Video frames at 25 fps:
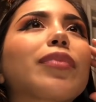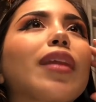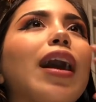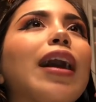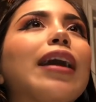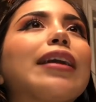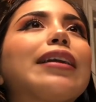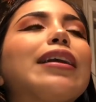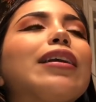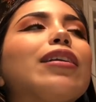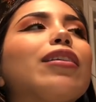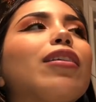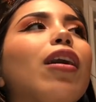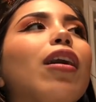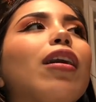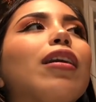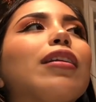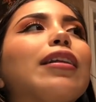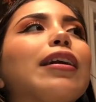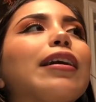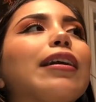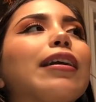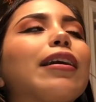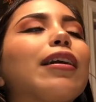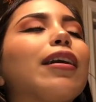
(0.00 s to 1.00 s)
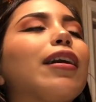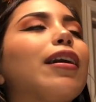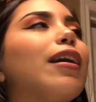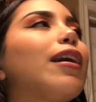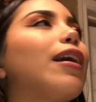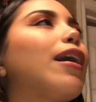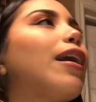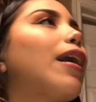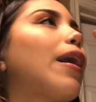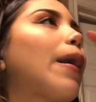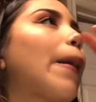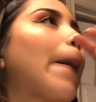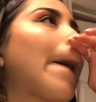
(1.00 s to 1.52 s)
I cannot, like,
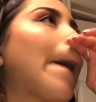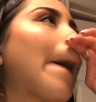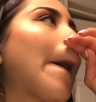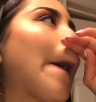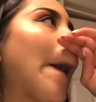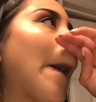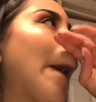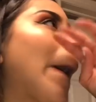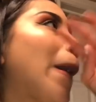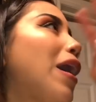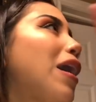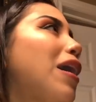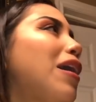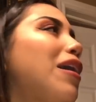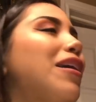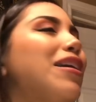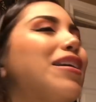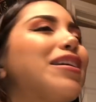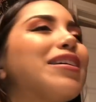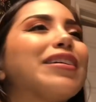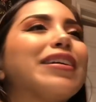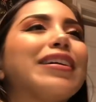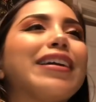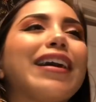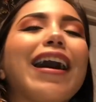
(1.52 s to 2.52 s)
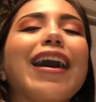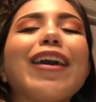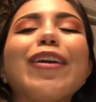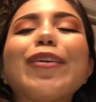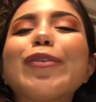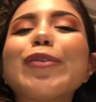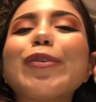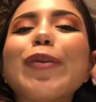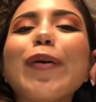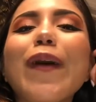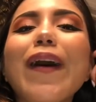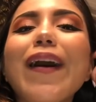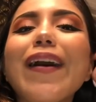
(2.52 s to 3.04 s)
ah, I
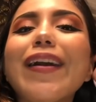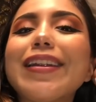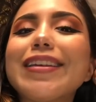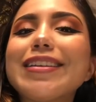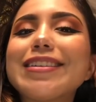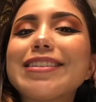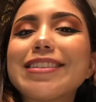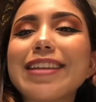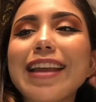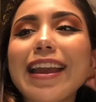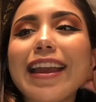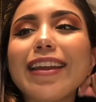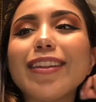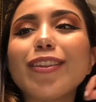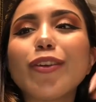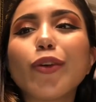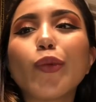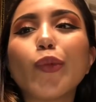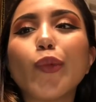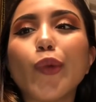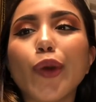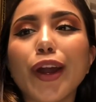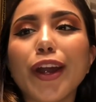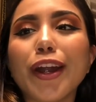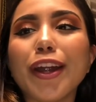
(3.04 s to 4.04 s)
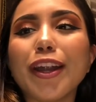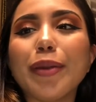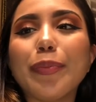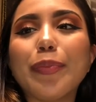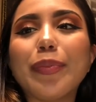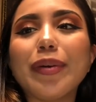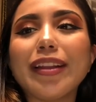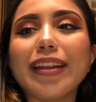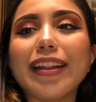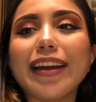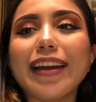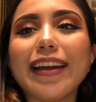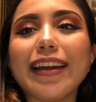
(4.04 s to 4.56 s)
don't know how to say the word,
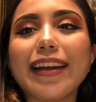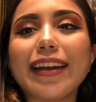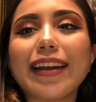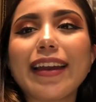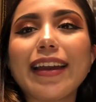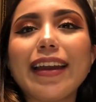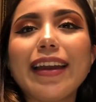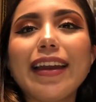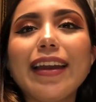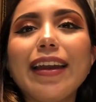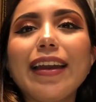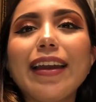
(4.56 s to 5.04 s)
but like,